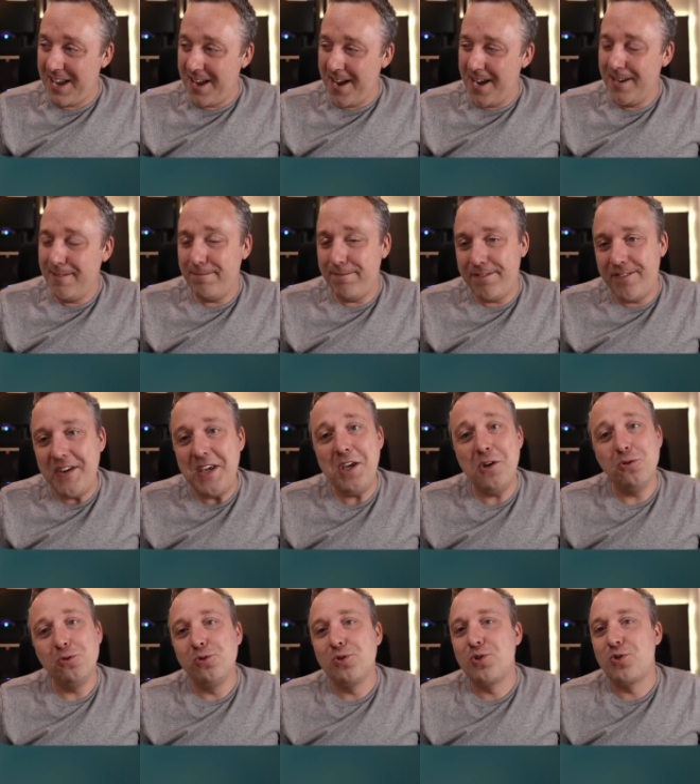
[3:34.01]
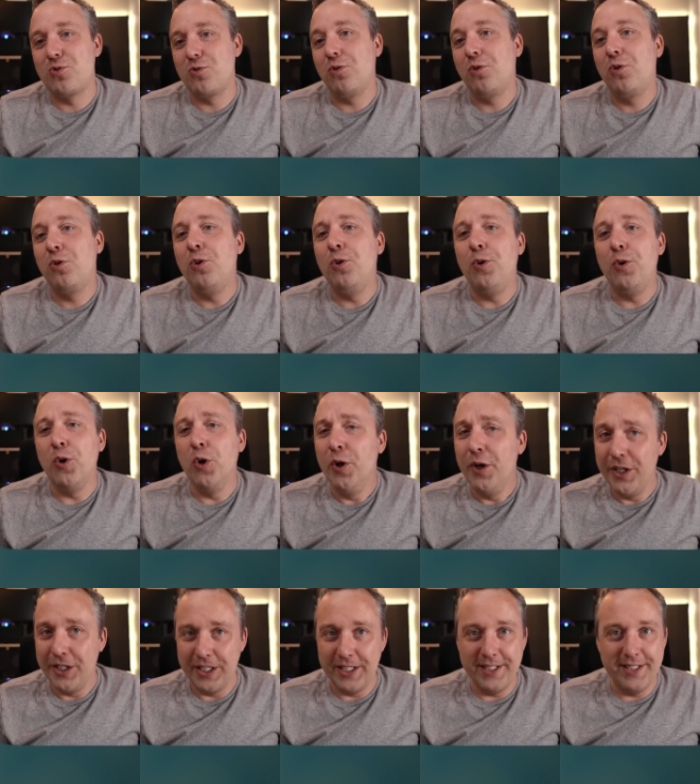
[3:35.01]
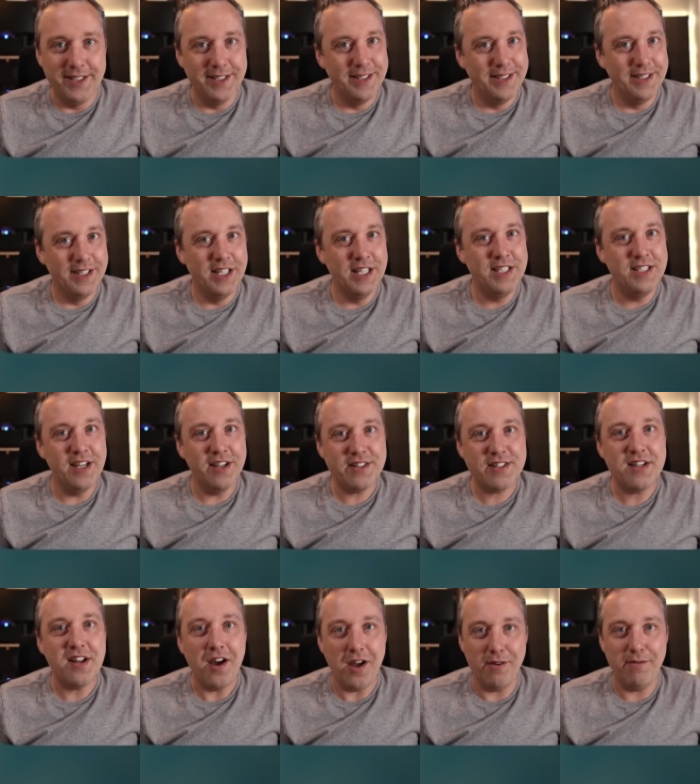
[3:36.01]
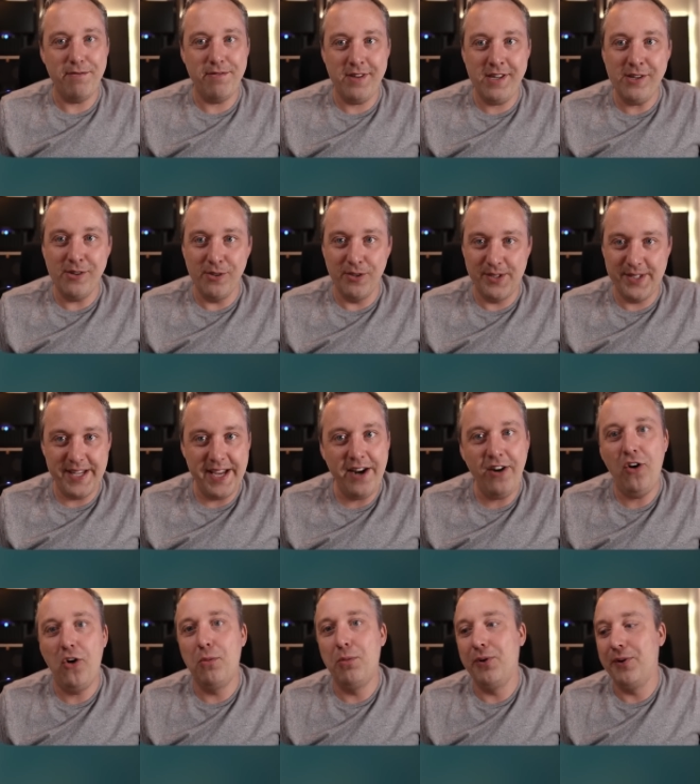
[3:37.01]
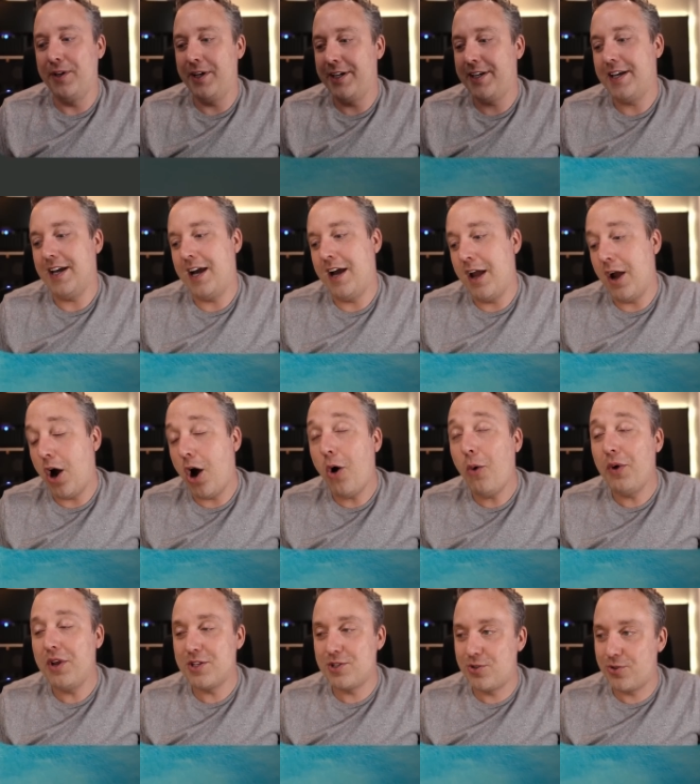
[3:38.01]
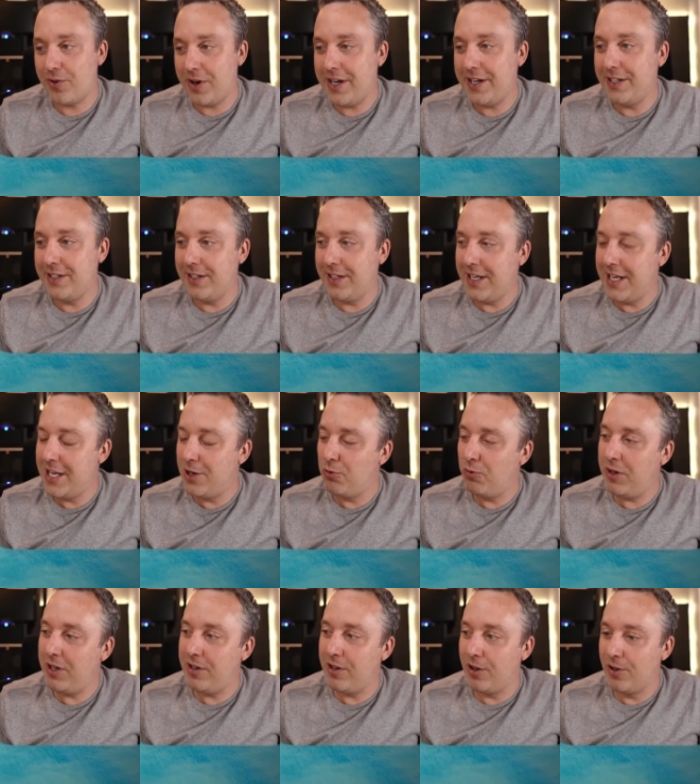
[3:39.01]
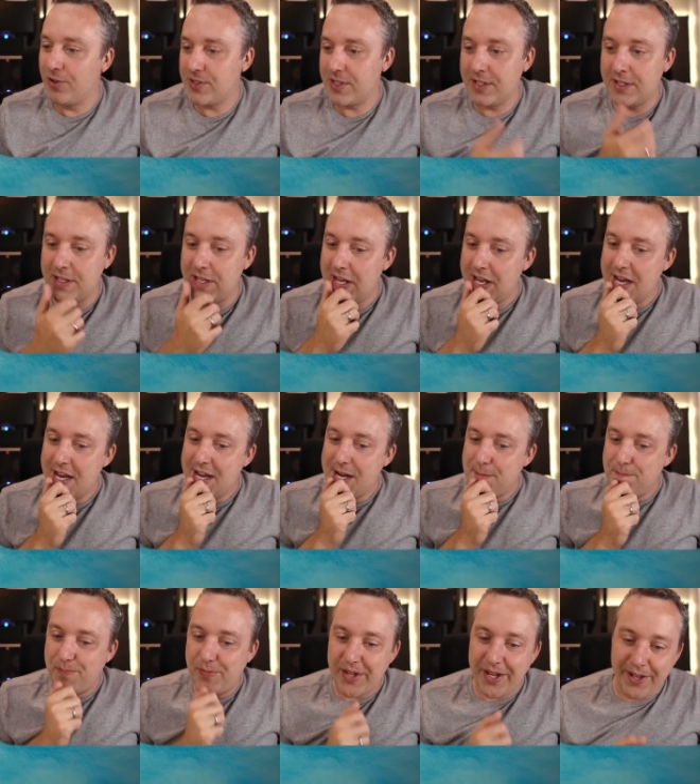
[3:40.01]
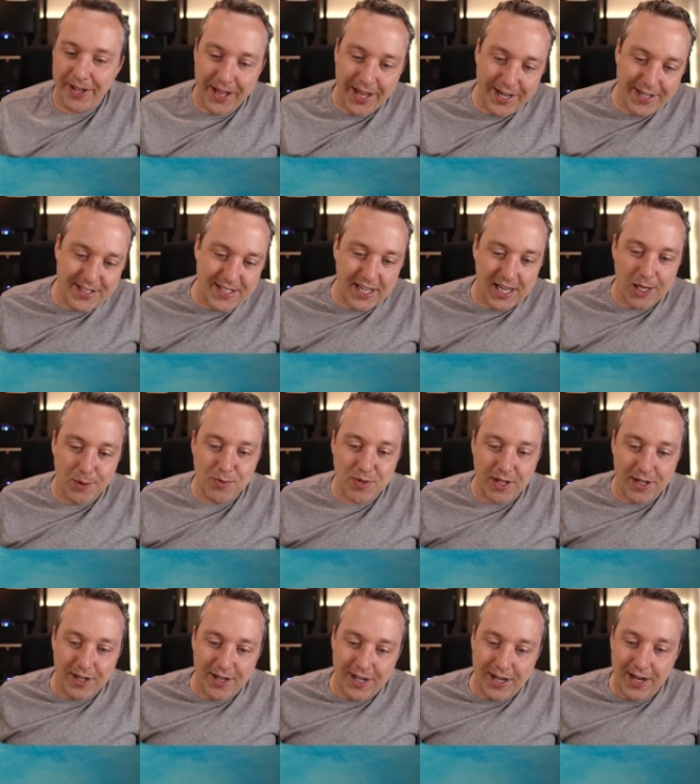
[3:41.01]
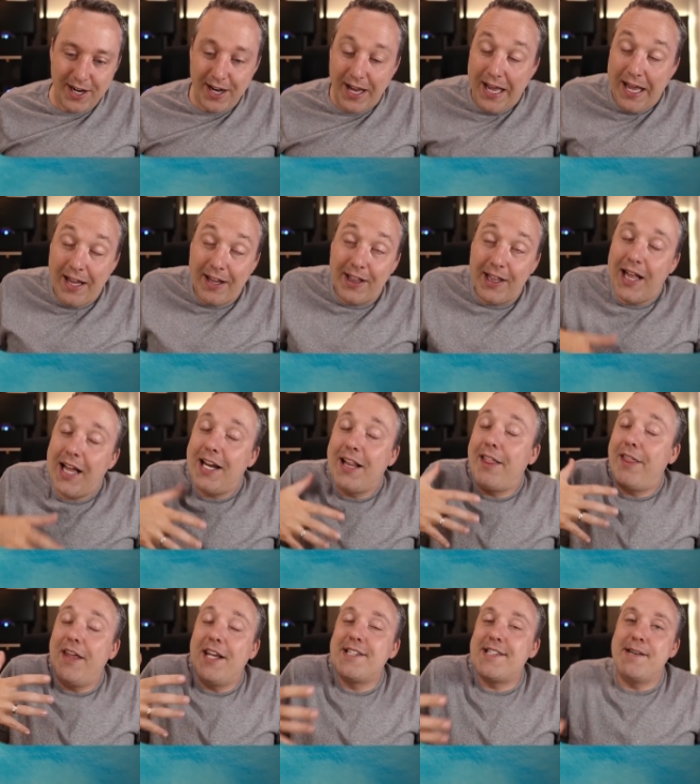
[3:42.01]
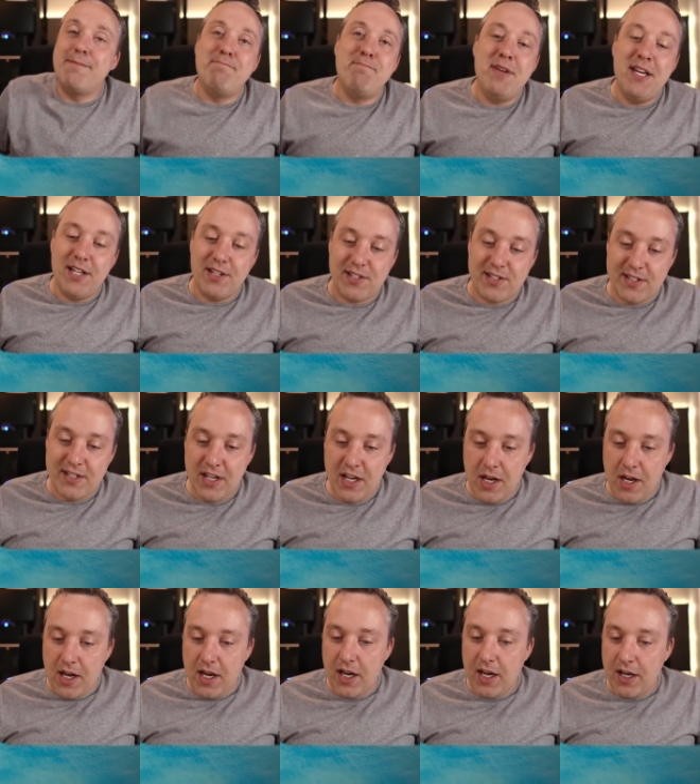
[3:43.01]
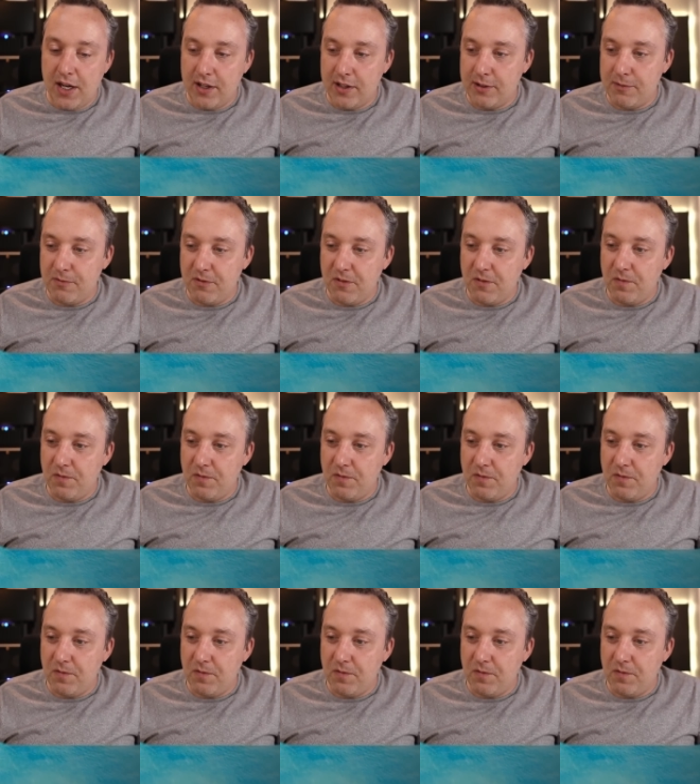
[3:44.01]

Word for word: it feels good. It does not feel terrible like I always dreaded in Windows. And a lot of times, I, a lot of things I miss uh,